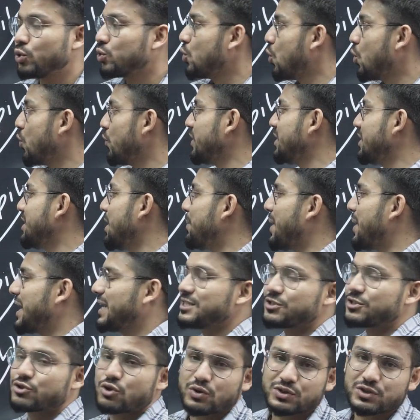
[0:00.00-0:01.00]
go with the penny
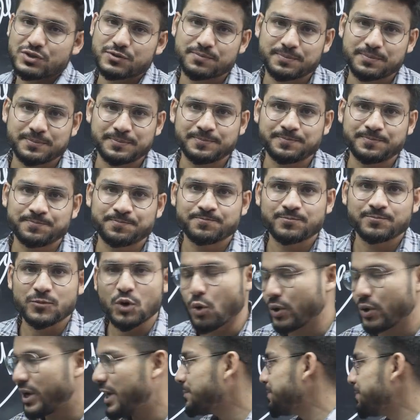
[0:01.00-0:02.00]
stocks,
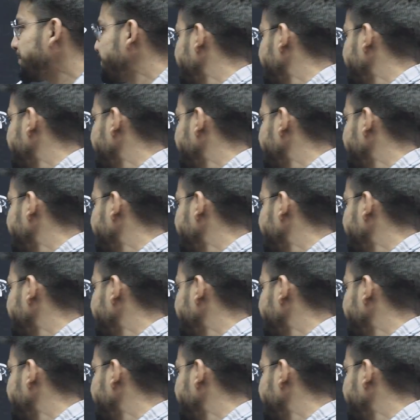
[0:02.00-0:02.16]
okay.